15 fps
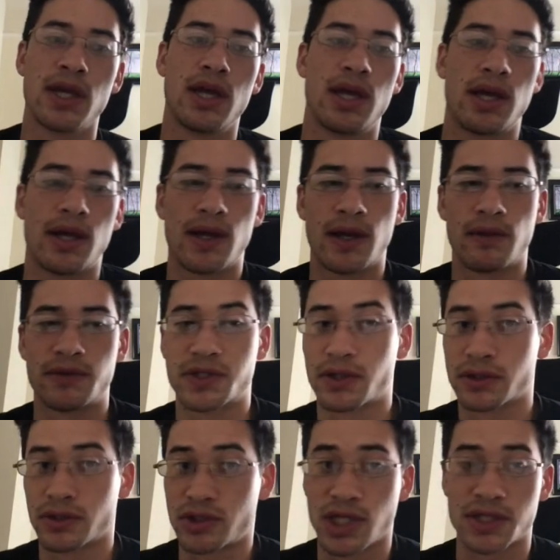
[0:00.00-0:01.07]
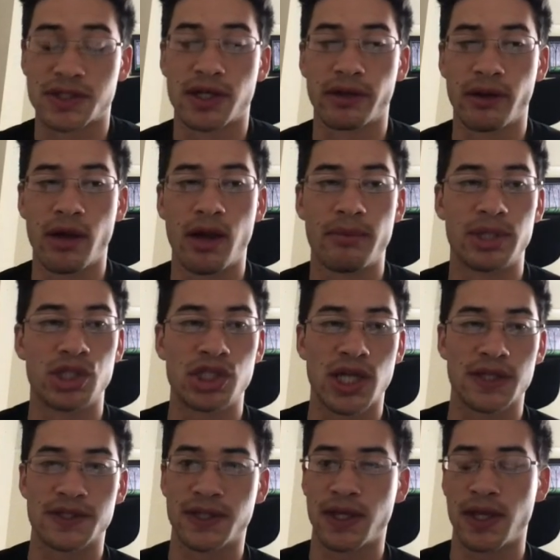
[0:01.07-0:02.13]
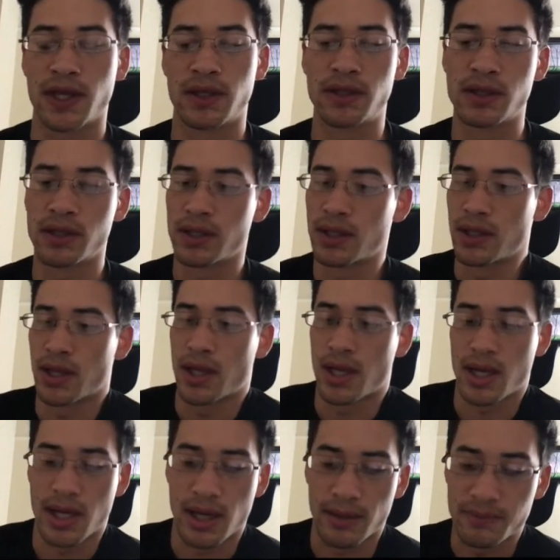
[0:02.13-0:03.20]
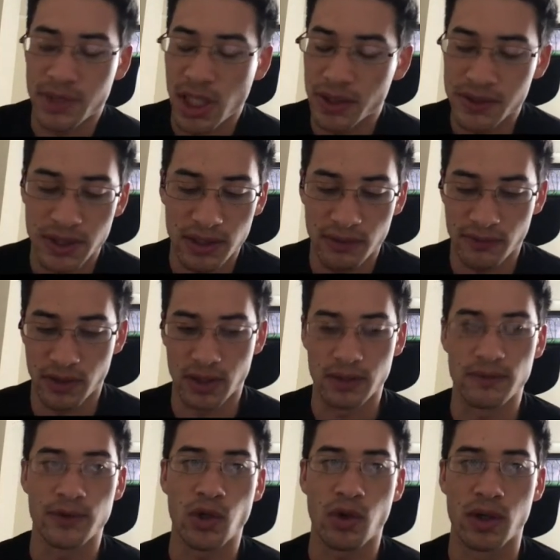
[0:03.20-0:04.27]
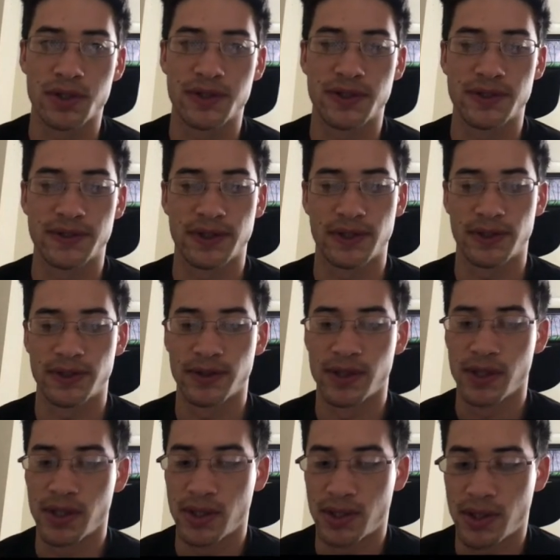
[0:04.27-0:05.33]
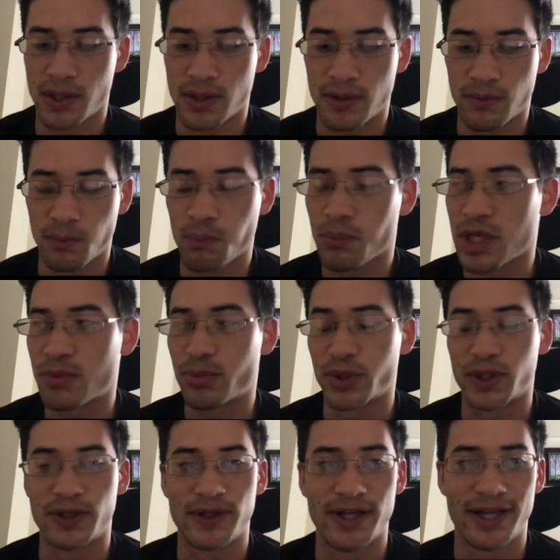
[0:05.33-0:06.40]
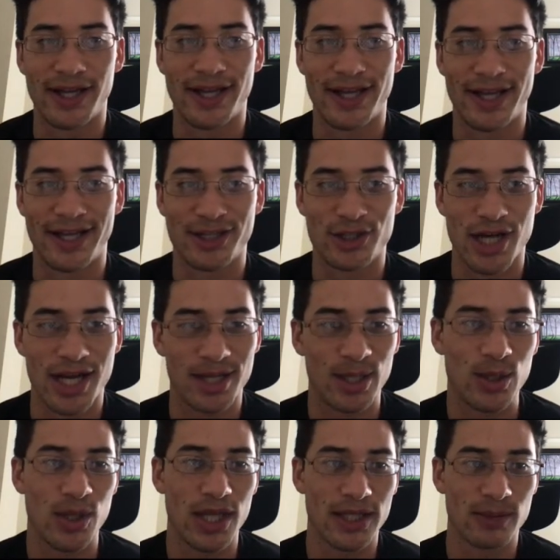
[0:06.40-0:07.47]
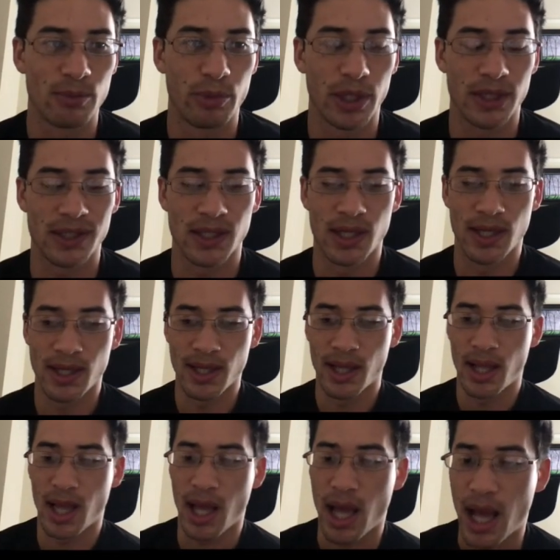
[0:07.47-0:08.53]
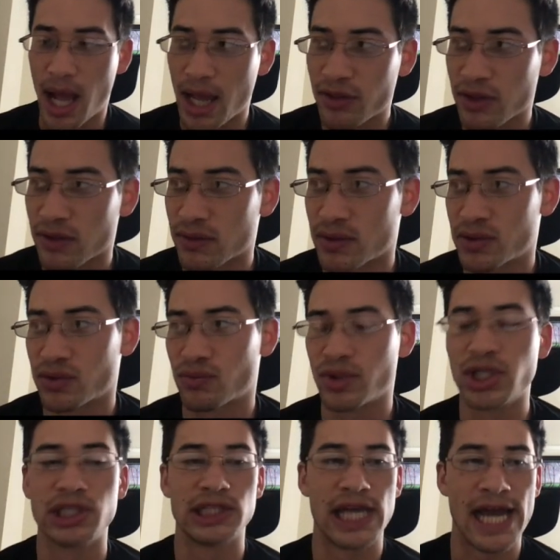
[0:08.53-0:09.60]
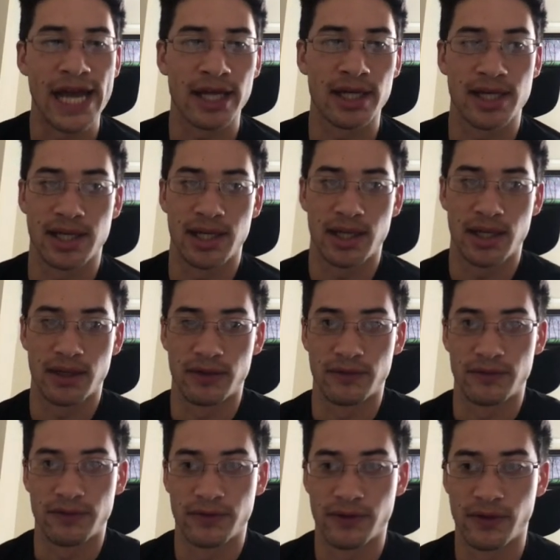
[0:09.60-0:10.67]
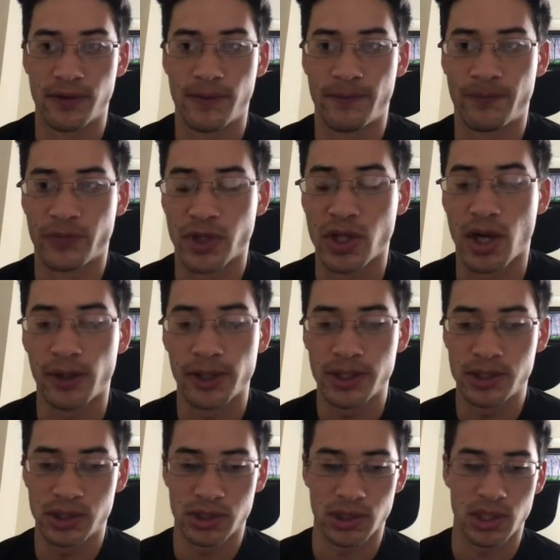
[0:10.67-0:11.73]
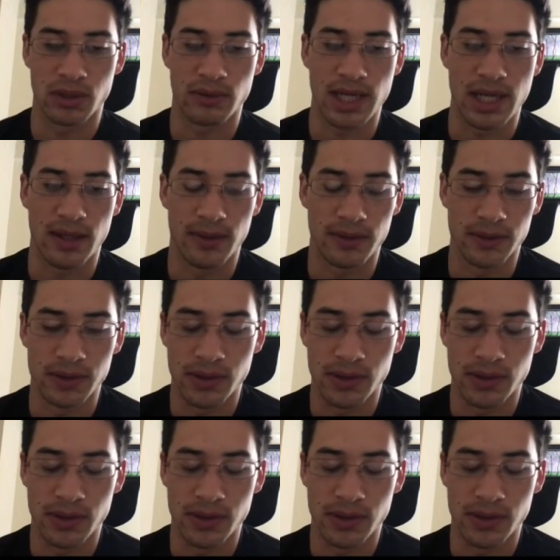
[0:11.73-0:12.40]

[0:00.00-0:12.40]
There's also chess.com and Chess Kid. Tons of different courses and people trying to do this, but I think there's a real lack of knowledge around